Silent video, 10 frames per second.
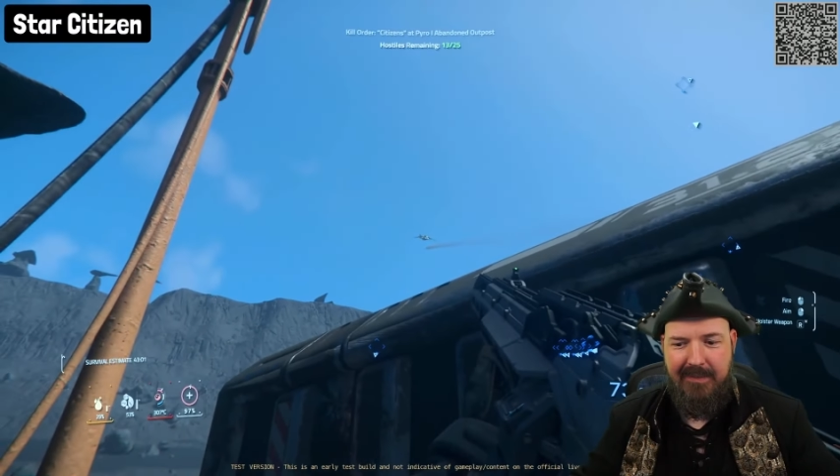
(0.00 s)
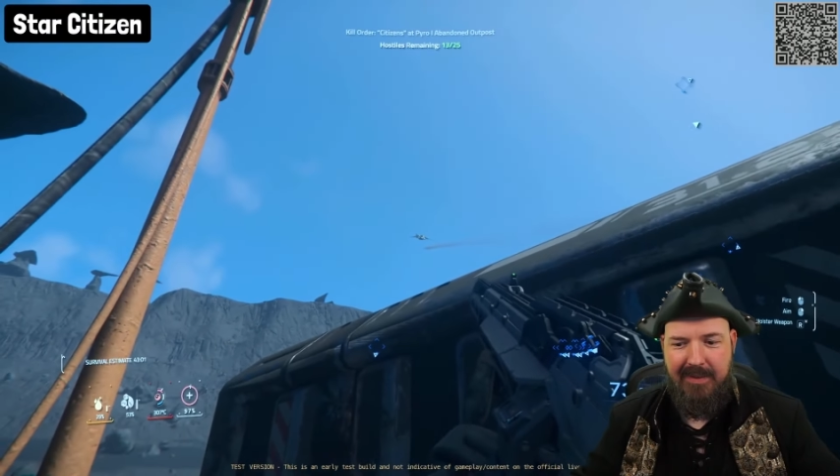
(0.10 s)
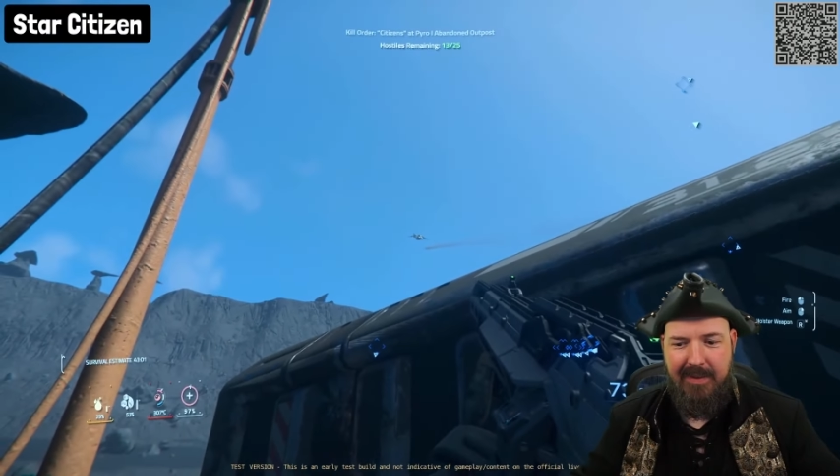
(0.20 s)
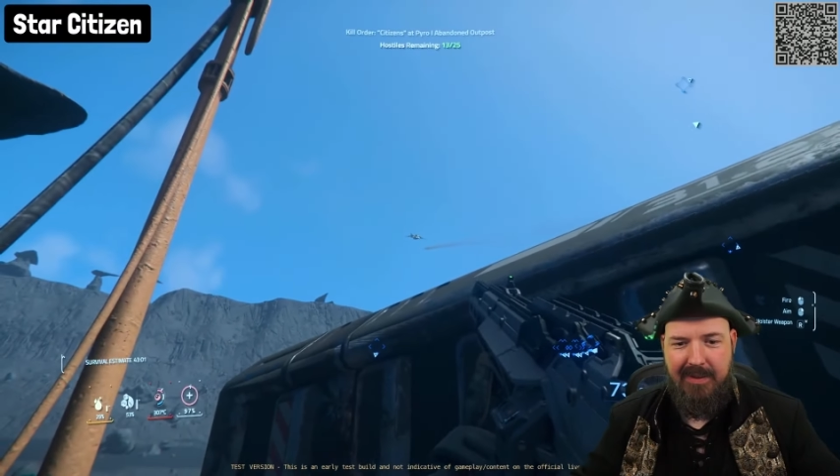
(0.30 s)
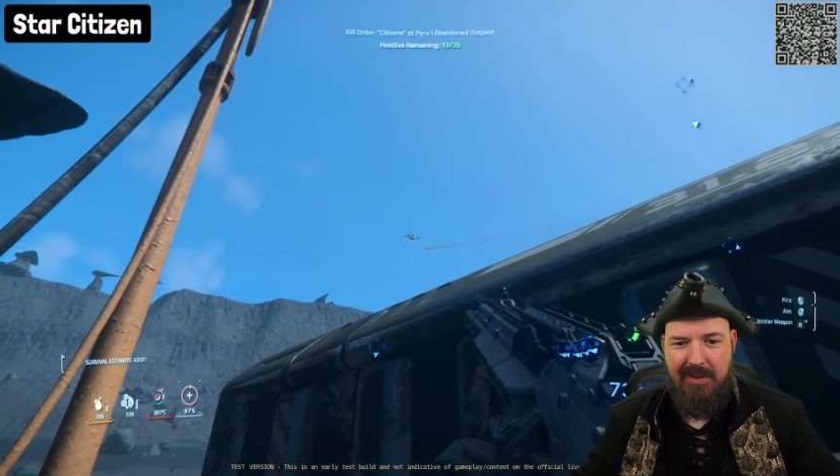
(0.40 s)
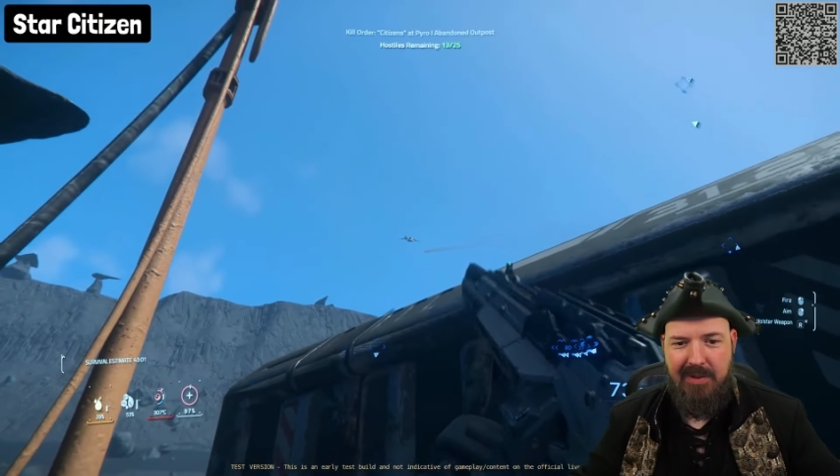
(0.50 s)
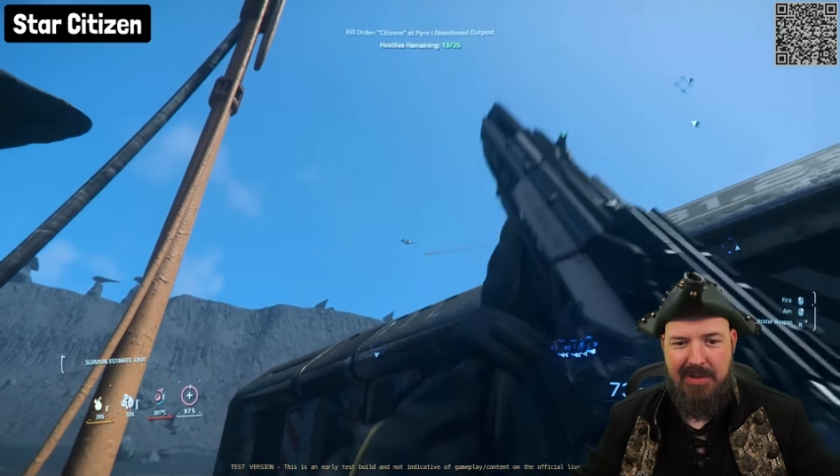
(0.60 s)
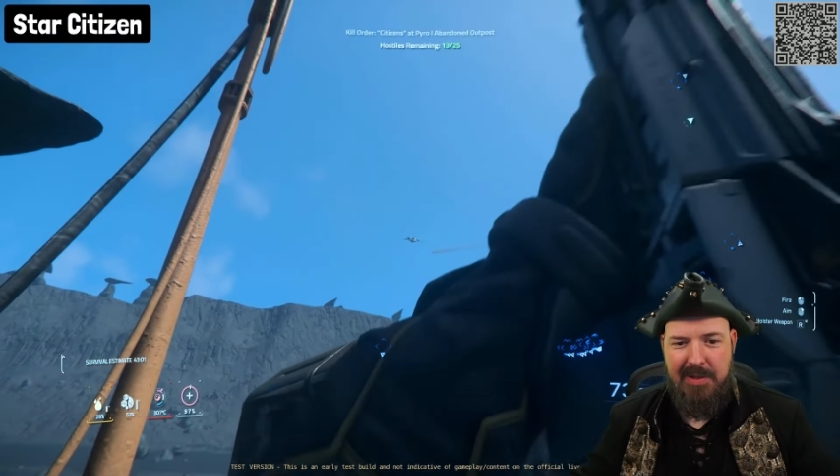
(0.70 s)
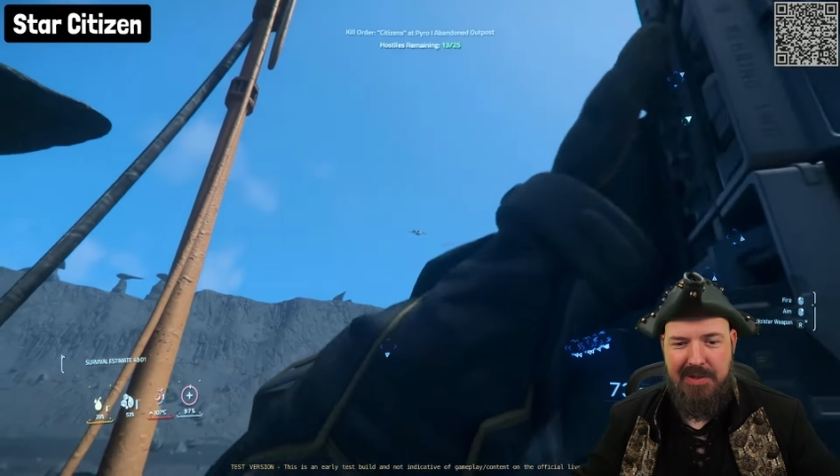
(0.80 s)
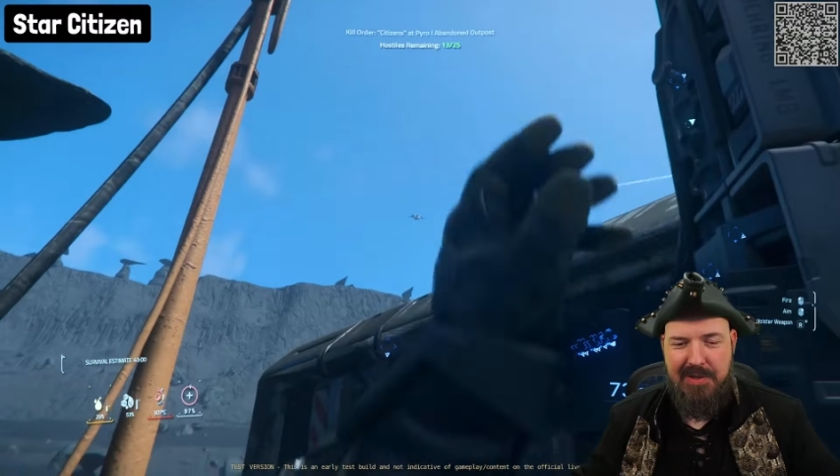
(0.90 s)
I'm pretty messed
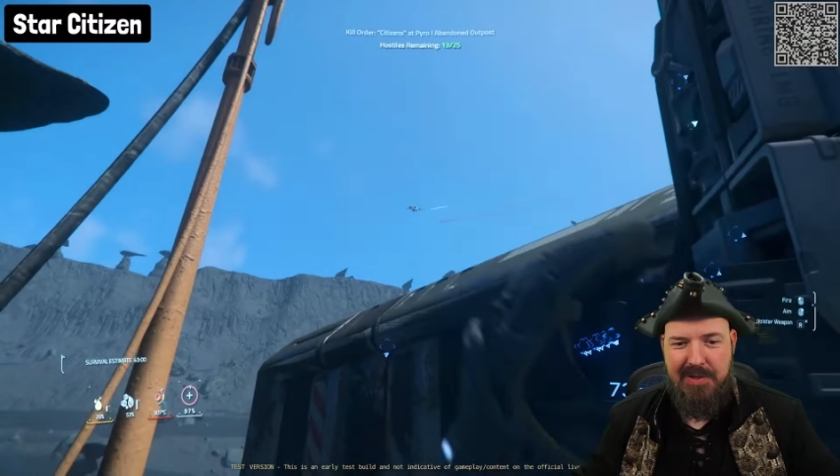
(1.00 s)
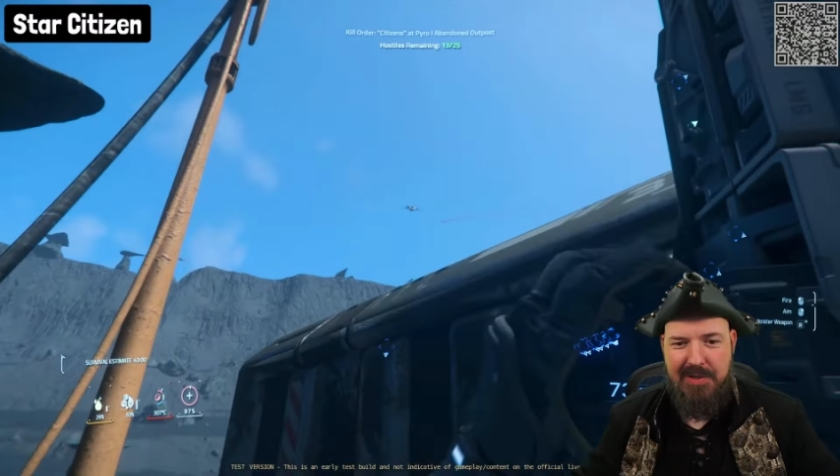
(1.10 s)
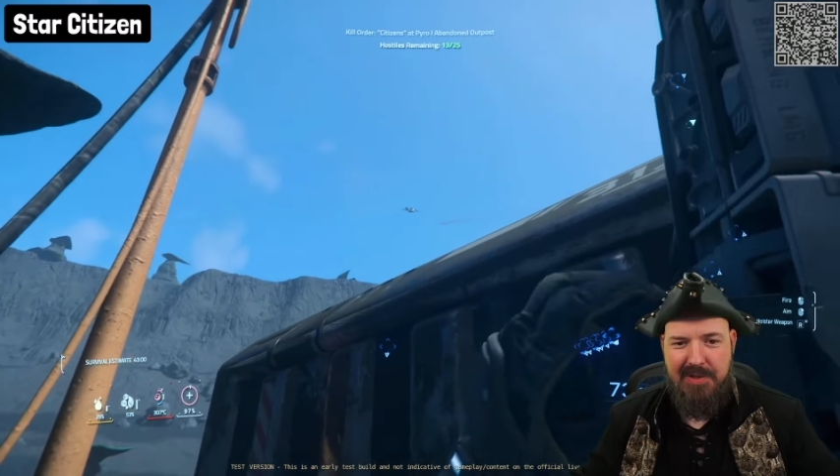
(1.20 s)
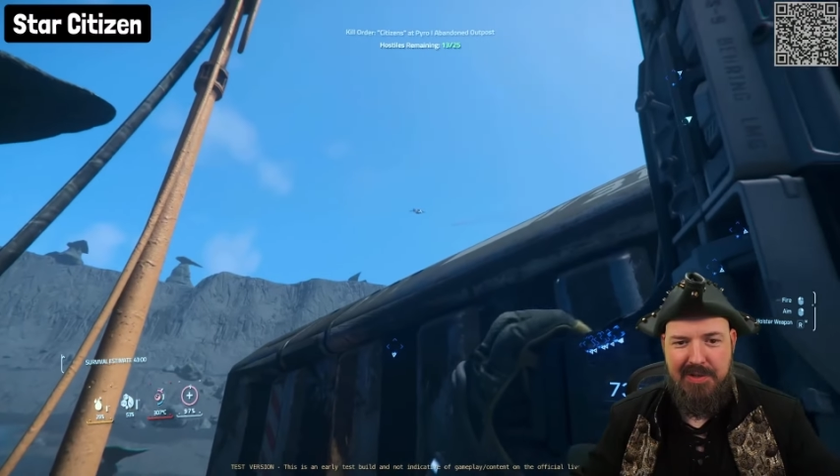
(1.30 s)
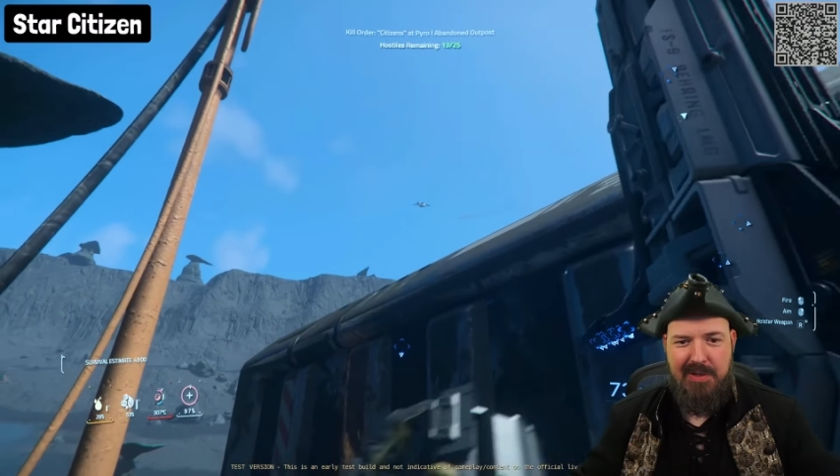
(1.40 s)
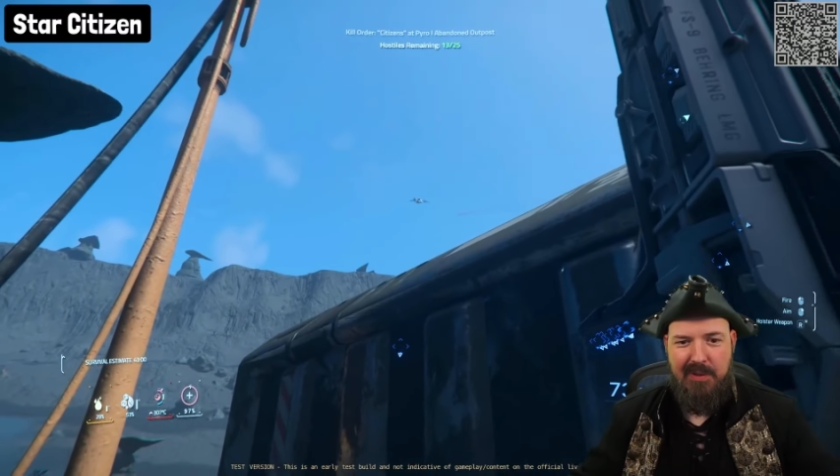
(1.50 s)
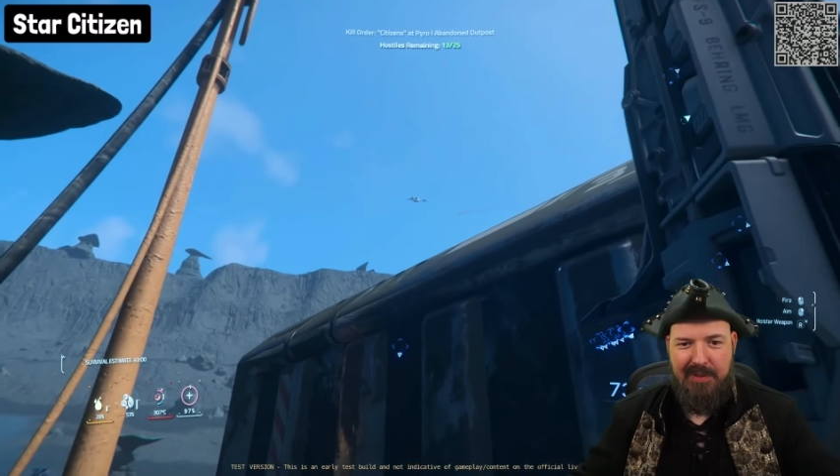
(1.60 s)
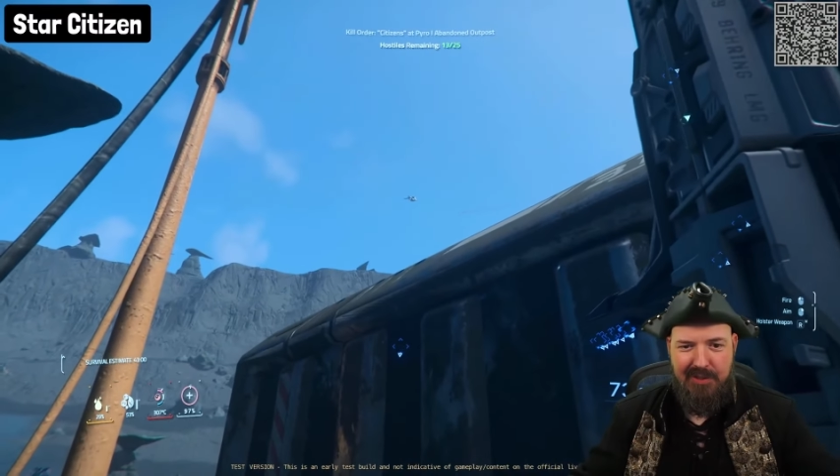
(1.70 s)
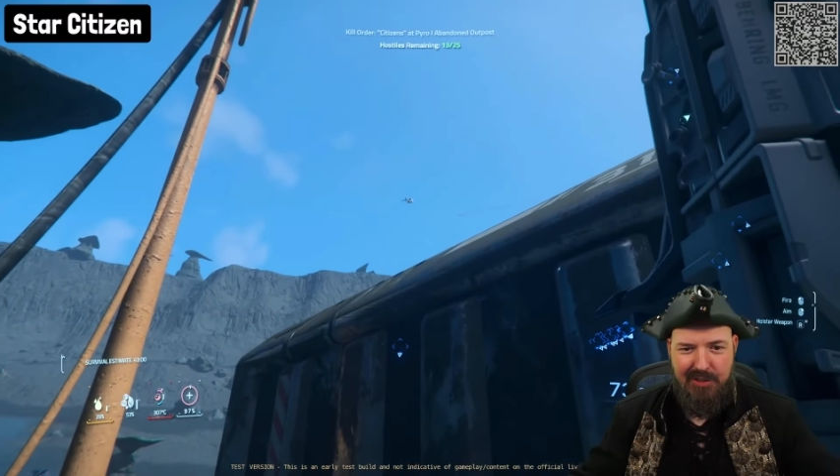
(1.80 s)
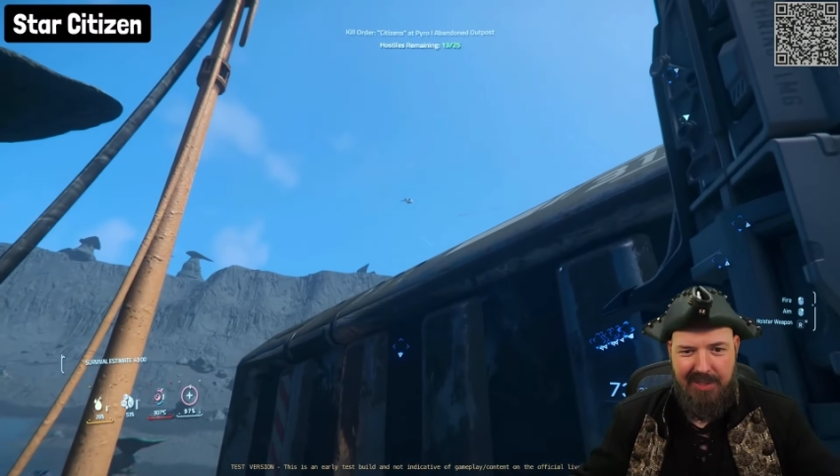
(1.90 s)
up.
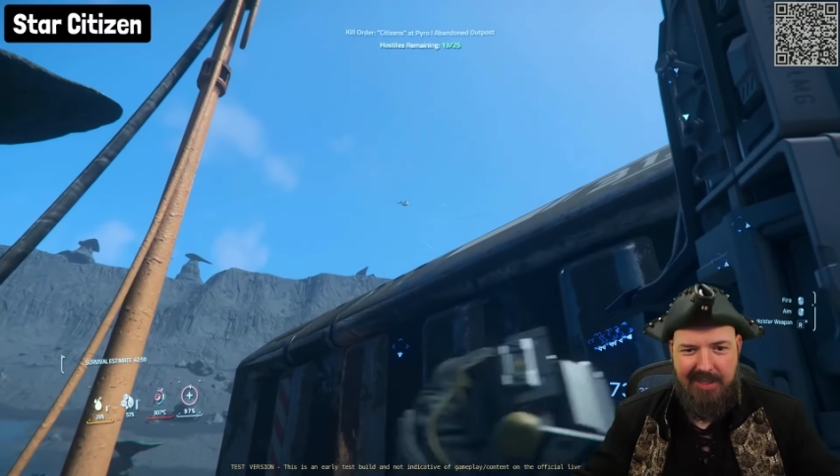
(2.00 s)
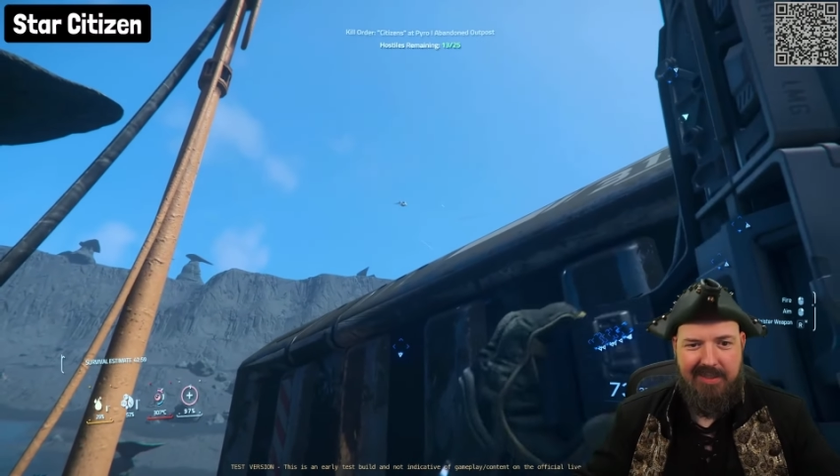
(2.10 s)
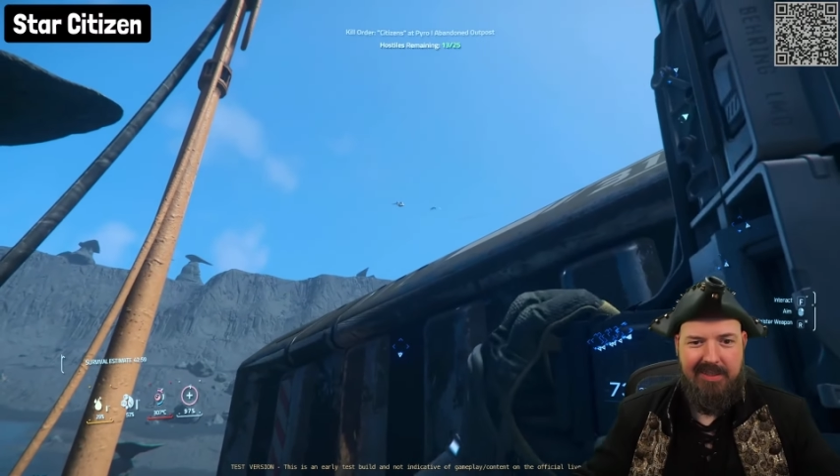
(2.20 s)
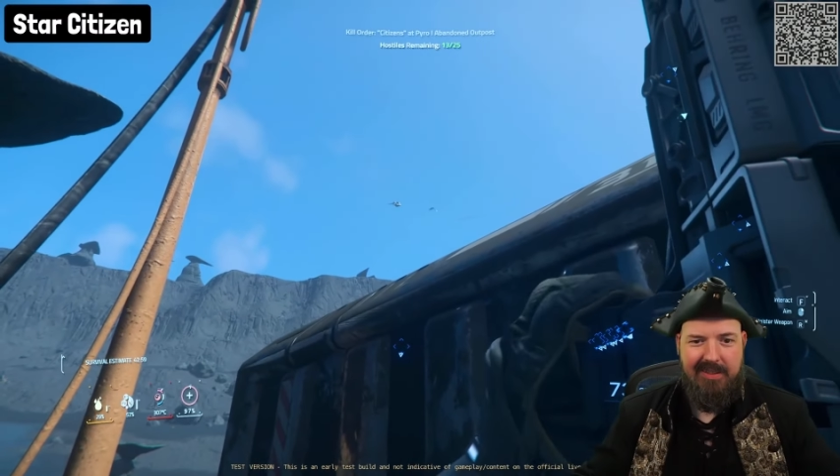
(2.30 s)
Holy shit.